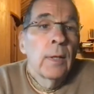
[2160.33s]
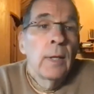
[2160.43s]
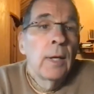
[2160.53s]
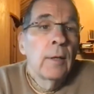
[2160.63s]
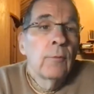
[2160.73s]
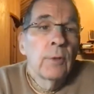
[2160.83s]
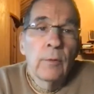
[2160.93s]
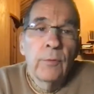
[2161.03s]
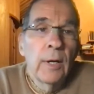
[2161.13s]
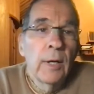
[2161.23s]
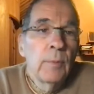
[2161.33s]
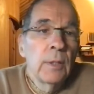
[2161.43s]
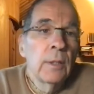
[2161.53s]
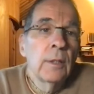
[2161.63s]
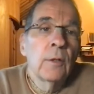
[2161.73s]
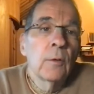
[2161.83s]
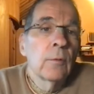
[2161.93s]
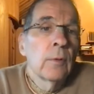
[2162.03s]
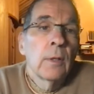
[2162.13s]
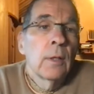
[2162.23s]
and vilify me, you know,
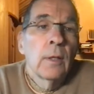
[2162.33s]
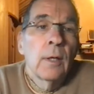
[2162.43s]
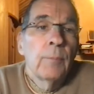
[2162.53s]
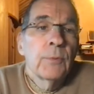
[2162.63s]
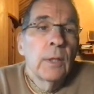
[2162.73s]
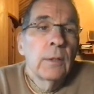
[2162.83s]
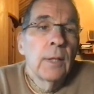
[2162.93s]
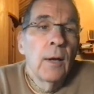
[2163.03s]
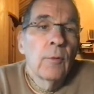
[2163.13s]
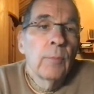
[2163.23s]
upside down